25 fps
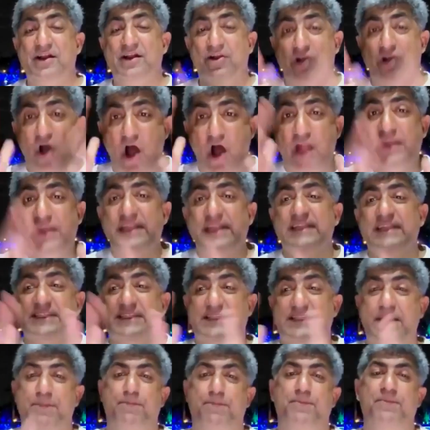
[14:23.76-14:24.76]
God is
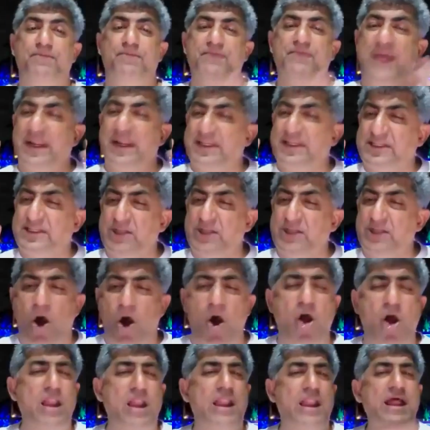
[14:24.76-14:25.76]
SIP. That's
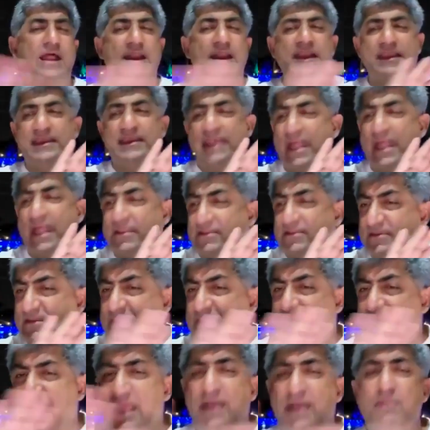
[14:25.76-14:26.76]
all.
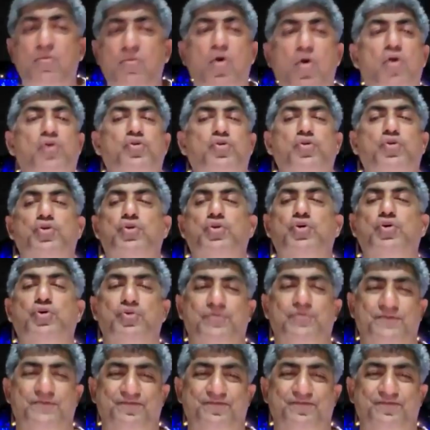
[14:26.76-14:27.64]
Nothing more to do.